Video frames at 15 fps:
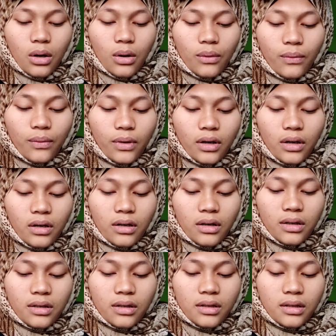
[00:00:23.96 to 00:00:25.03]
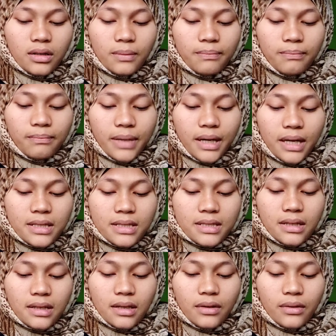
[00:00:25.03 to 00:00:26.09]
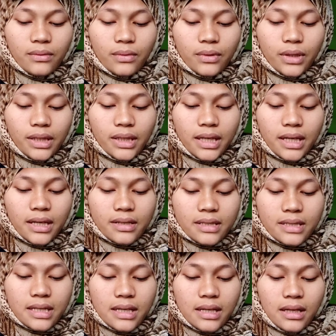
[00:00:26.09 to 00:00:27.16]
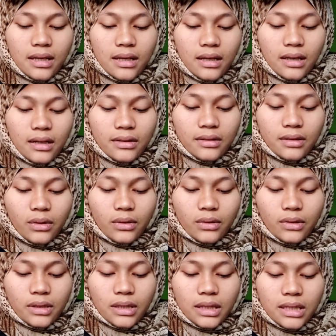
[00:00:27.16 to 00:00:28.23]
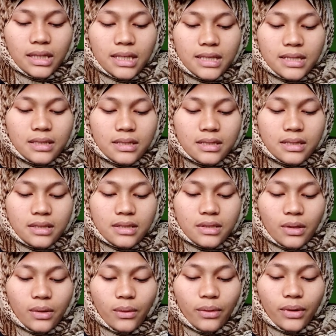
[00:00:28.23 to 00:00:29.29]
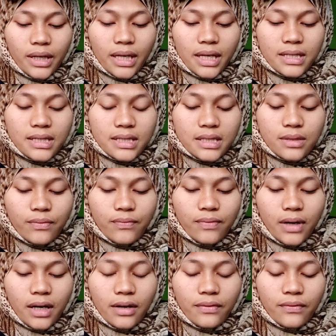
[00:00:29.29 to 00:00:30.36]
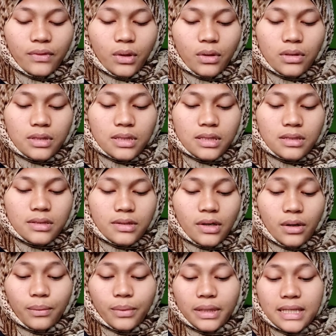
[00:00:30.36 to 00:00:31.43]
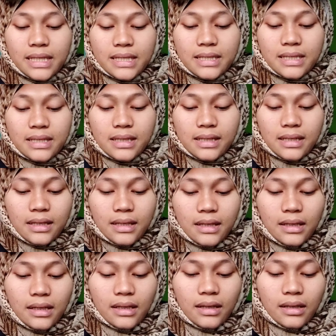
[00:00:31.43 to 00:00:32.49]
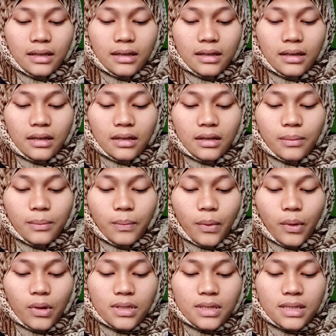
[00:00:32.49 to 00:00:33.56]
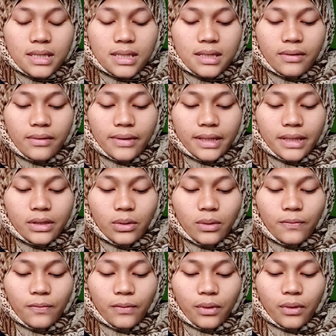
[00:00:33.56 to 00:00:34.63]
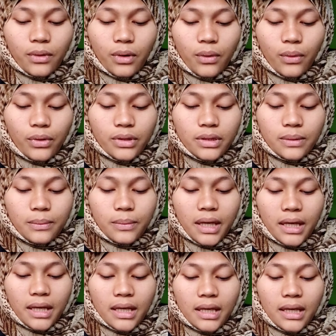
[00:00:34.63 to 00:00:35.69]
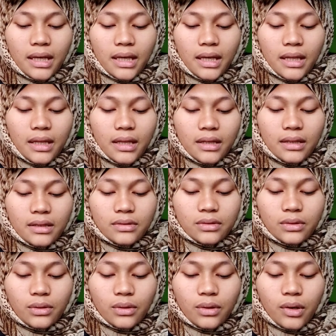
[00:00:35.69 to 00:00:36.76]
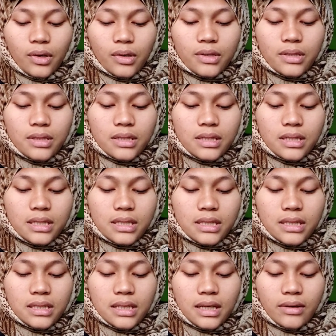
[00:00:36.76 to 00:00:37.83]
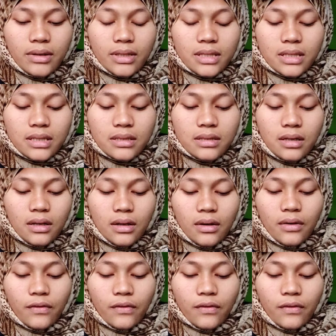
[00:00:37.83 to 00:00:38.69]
over the past uh, three years. Although the list uh, showcases five thousand companies uh, posting renewed growth, making it into consideration